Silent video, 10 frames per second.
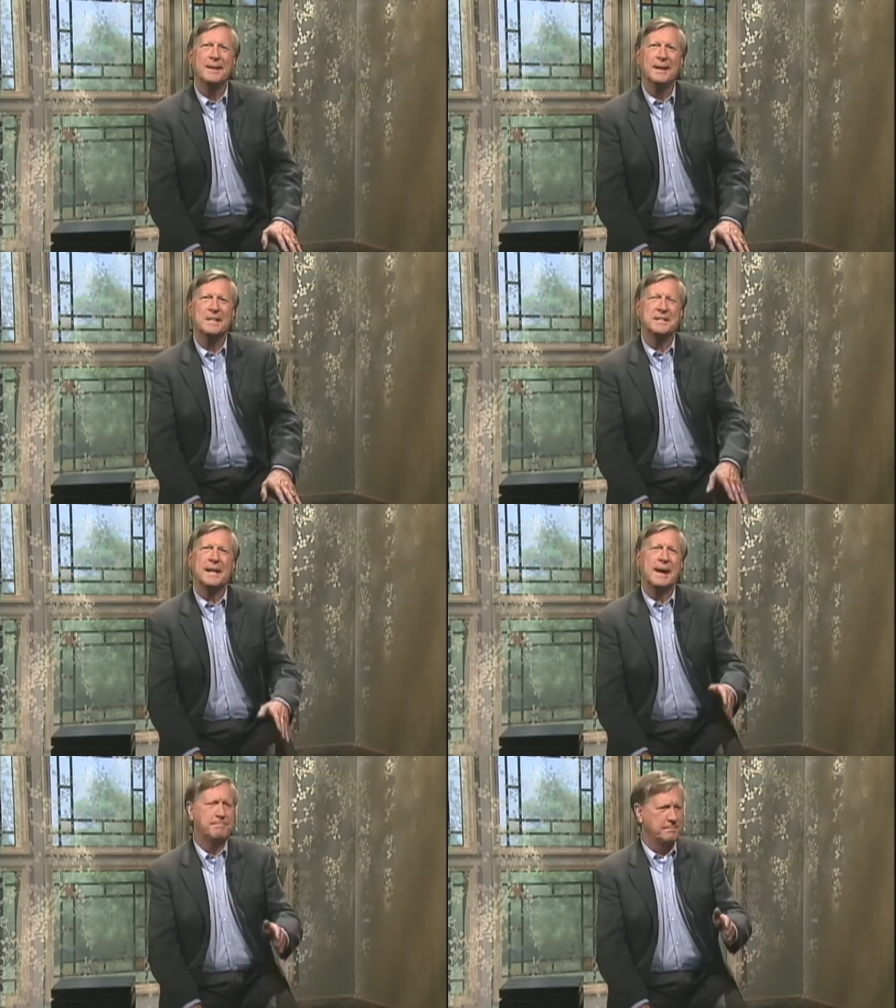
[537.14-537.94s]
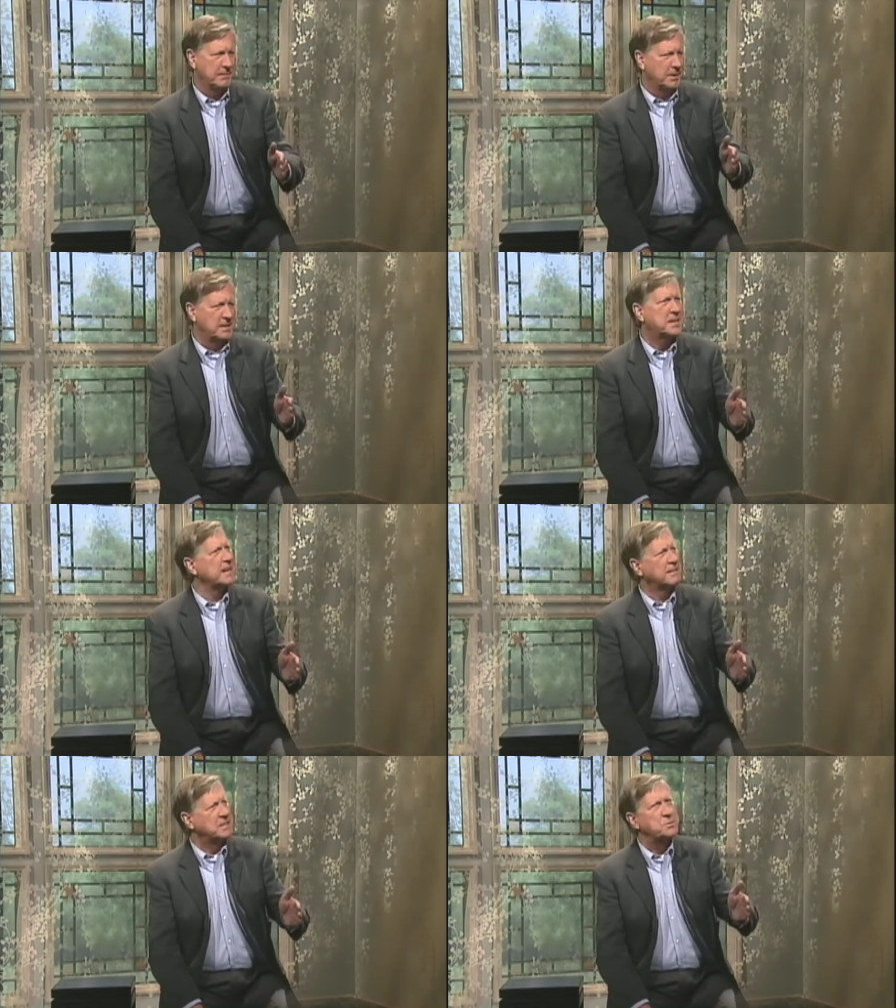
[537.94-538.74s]
He said, I'm going to
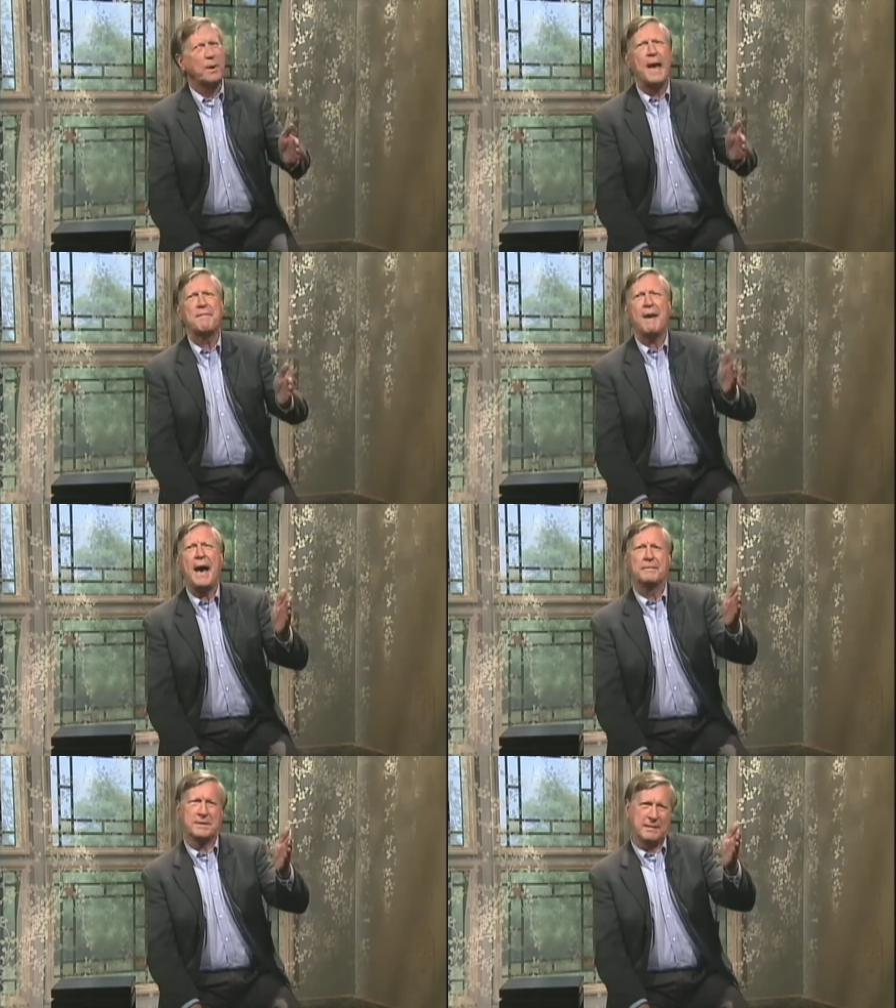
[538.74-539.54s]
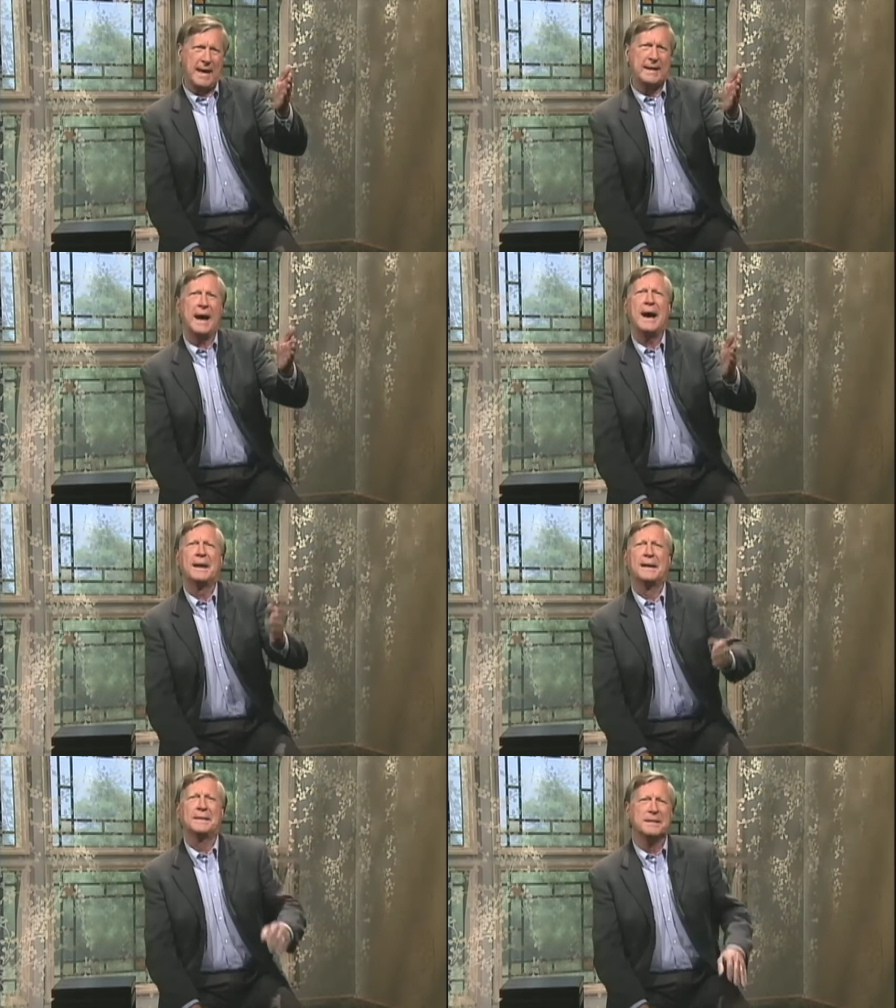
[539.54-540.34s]
take this raft out to that
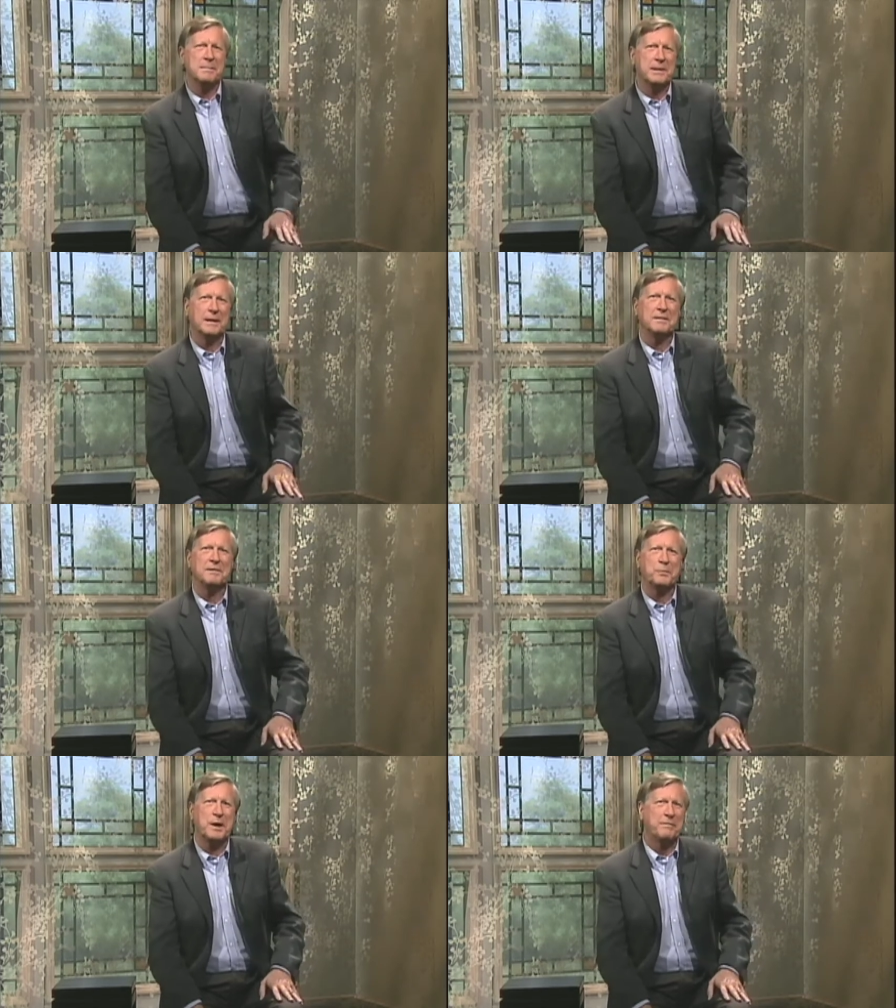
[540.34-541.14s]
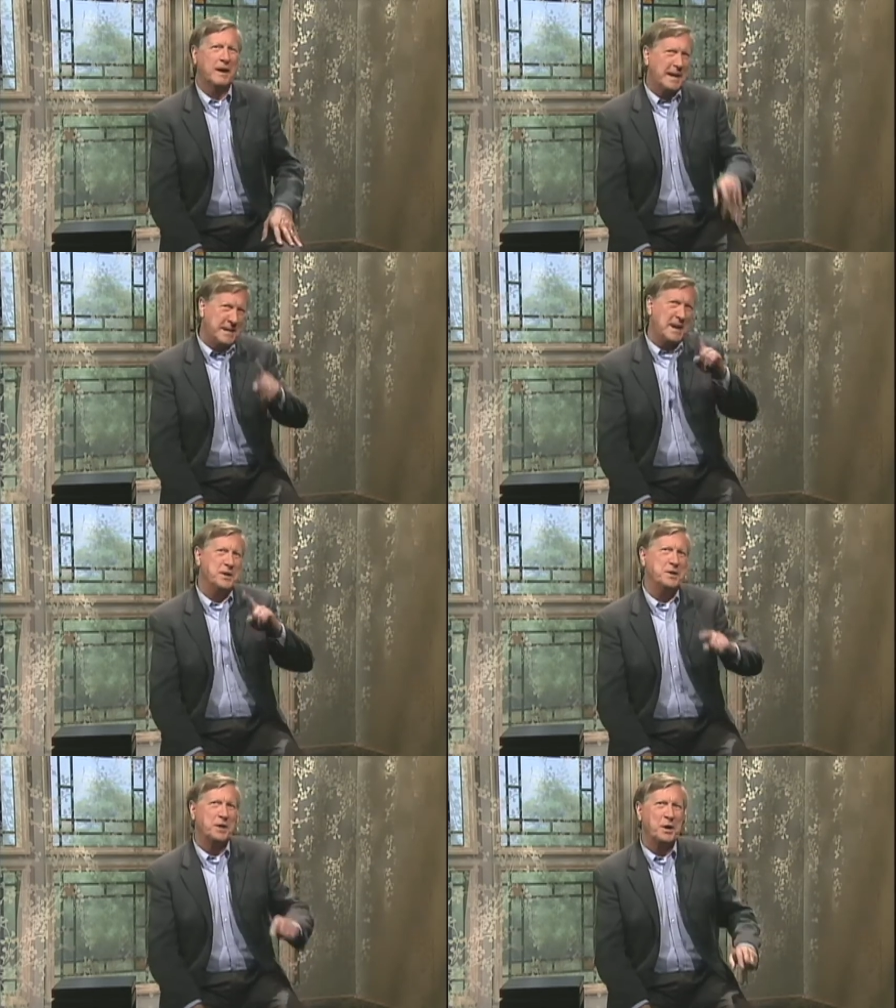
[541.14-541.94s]
island in the middle of the river. I dare
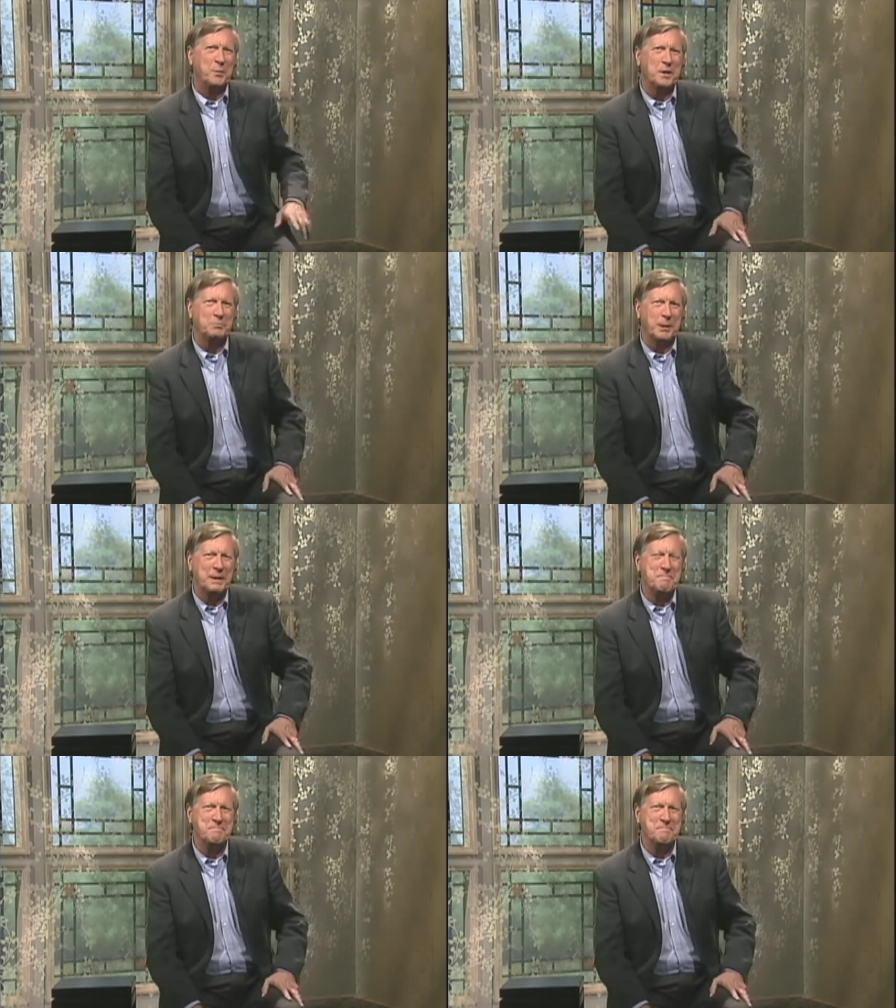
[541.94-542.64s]
you to go with me.